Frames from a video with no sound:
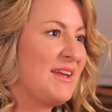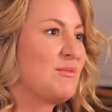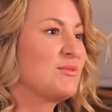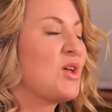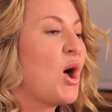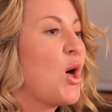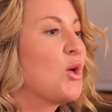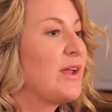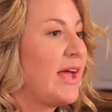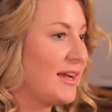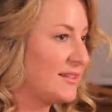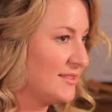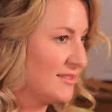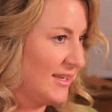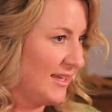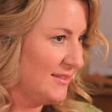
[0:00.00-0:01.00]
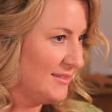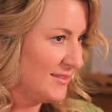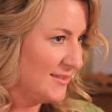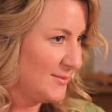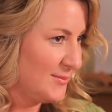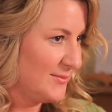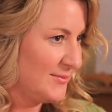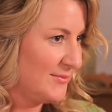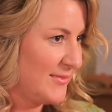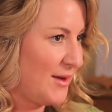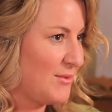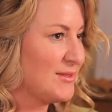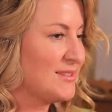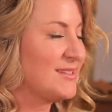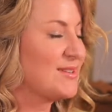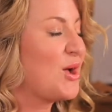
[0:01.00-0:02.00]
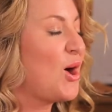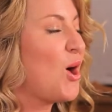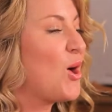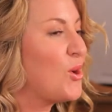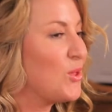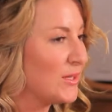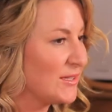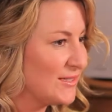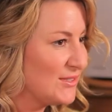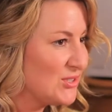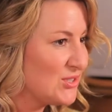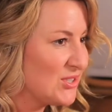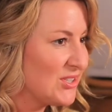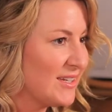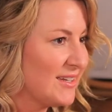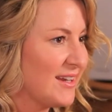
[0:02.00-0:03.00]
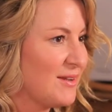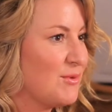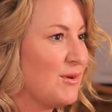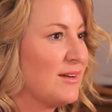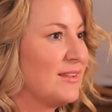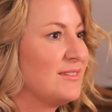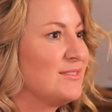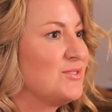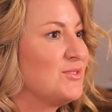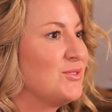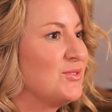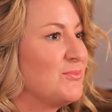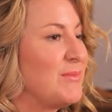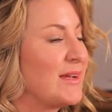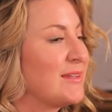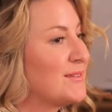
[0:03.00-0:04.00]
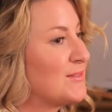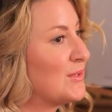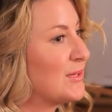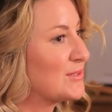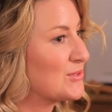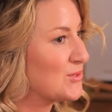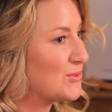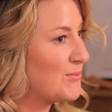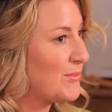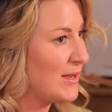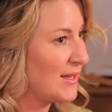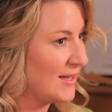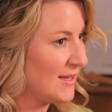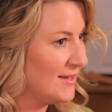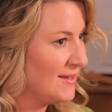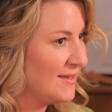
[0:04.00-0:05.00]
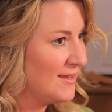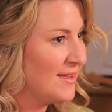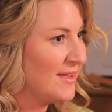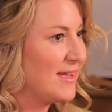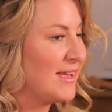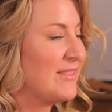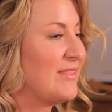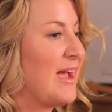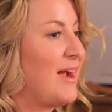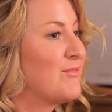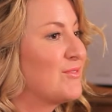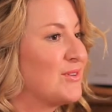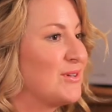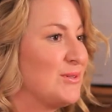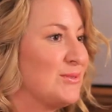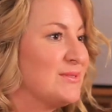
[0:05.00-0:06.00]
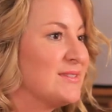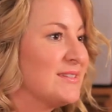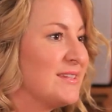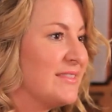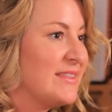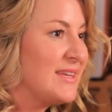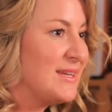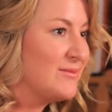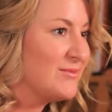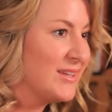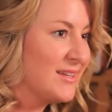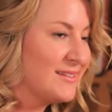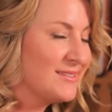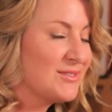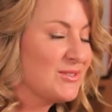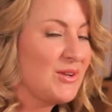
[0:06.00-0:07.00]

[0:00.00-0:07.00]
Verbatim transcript: It was all an accident. I was in college, and I wanted to make a little extra money in the afternoons and in the evenings,